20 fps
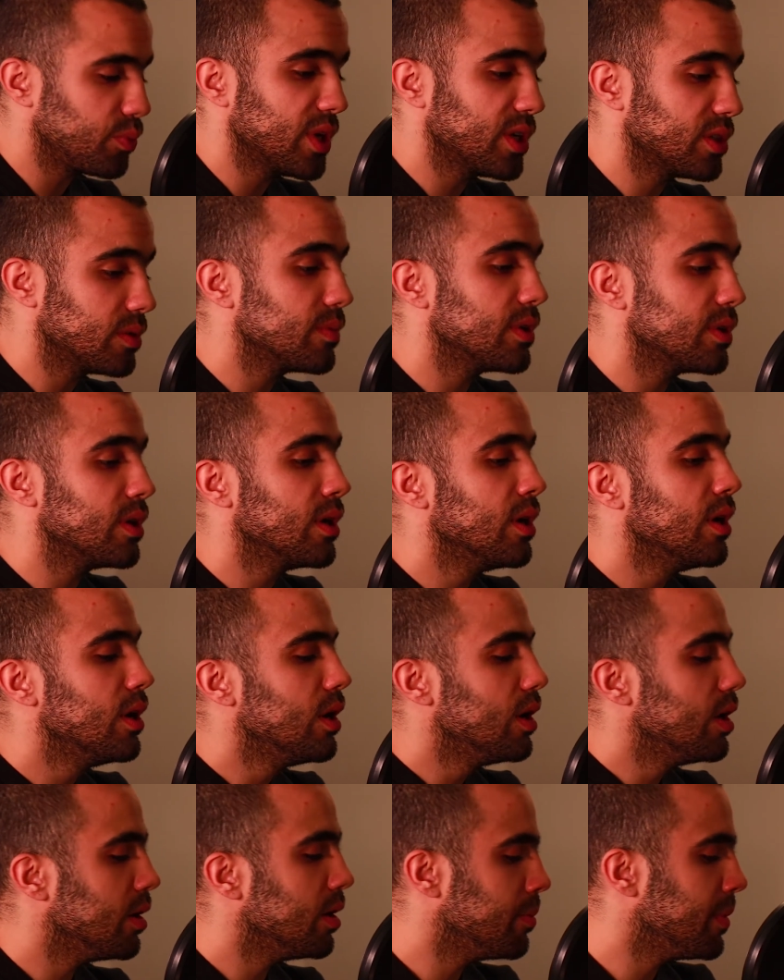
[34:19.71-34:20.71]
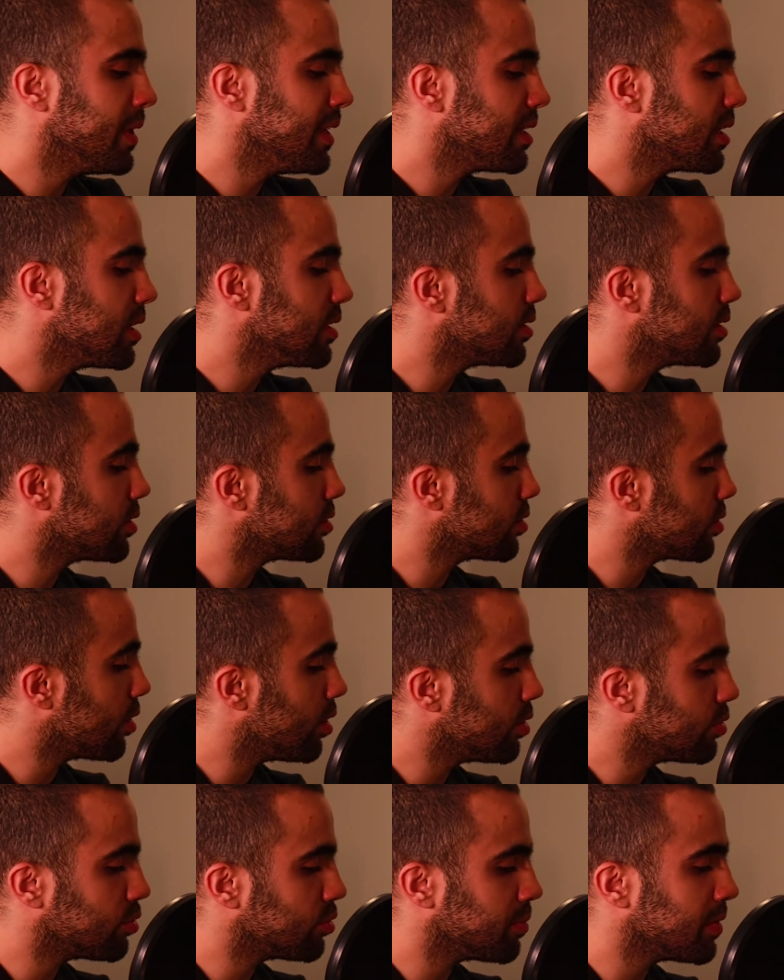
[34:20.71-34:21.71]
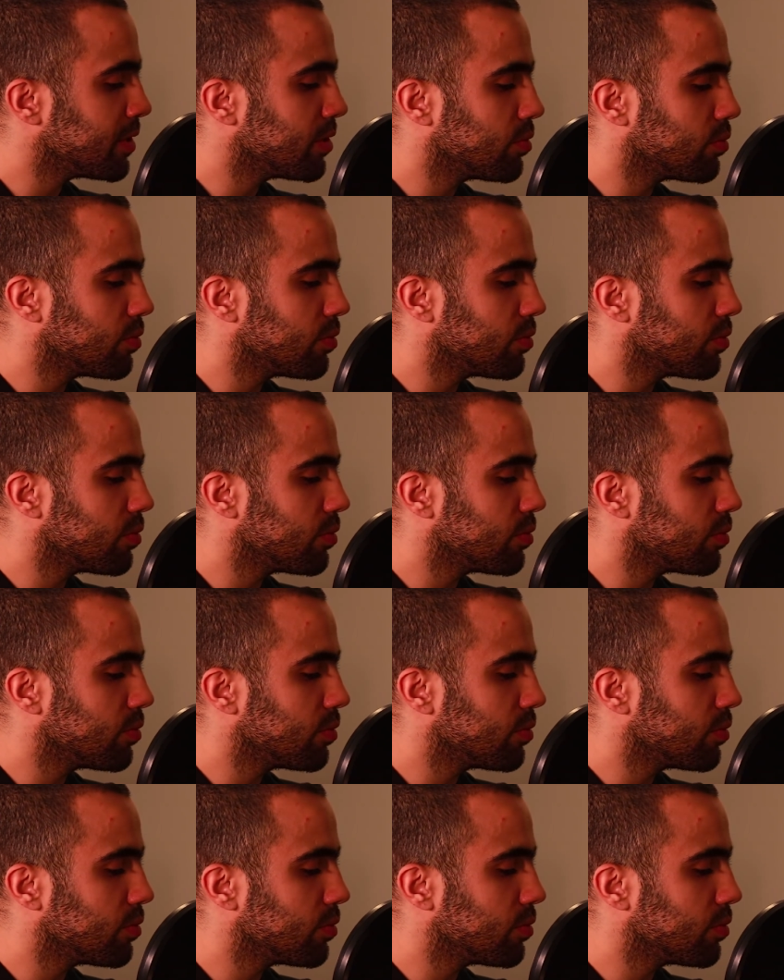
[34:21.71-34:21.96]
Yes, but in many cases it would also make